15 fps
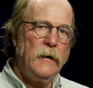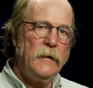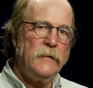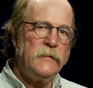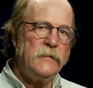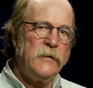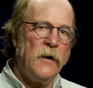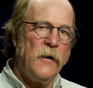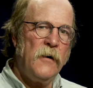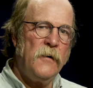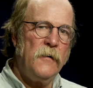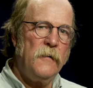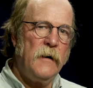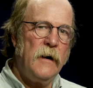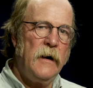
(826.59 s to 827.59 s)

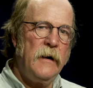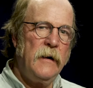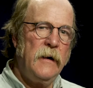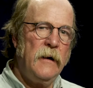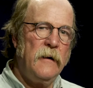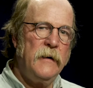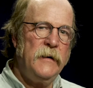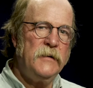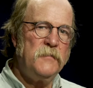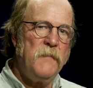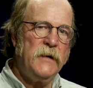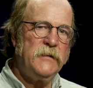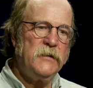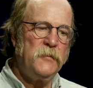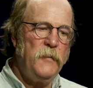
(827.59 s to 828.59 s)
so in as
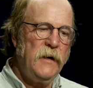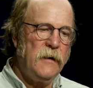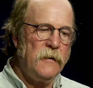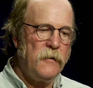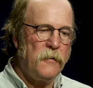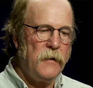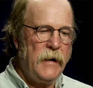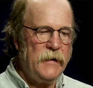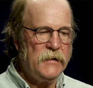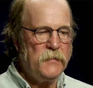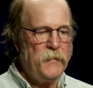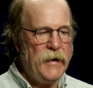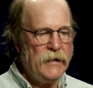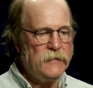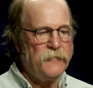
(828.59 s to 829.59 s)
much as we can create a
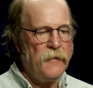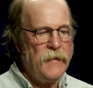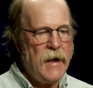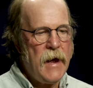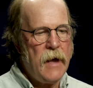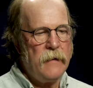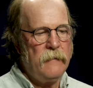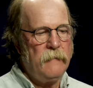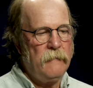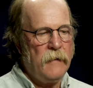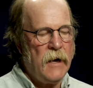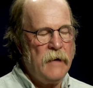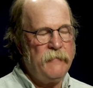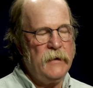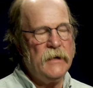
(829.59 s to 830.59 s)
space for that
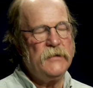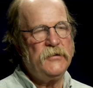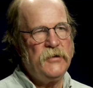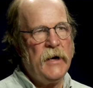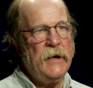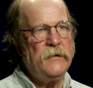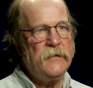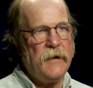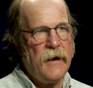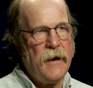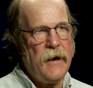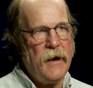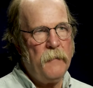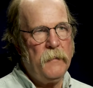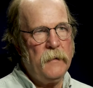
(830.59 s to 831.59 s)
kind of an exchange to
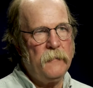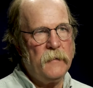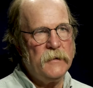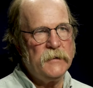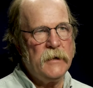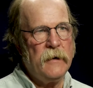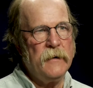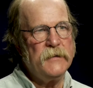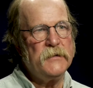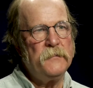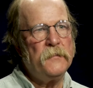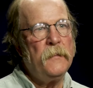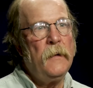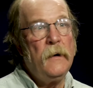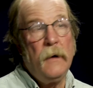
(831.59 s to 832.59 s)
happen, we're sharing some,
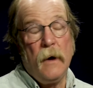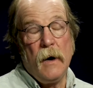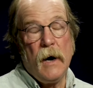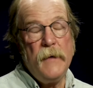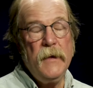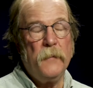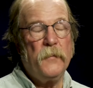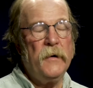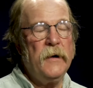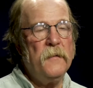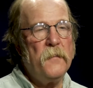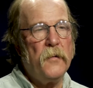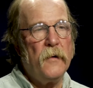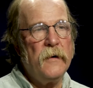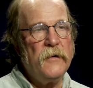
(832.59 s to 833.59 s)
I think, pretty
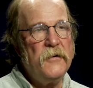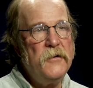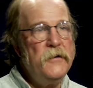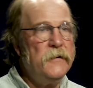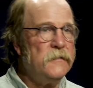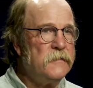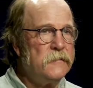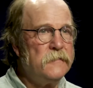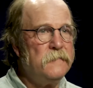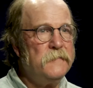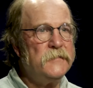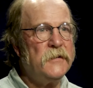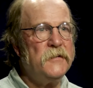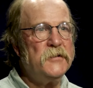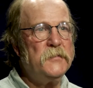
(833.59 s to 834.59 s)
important news,
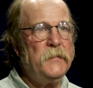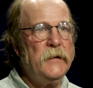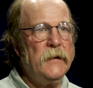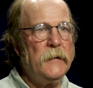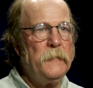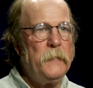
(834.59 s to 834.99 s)
so to speak.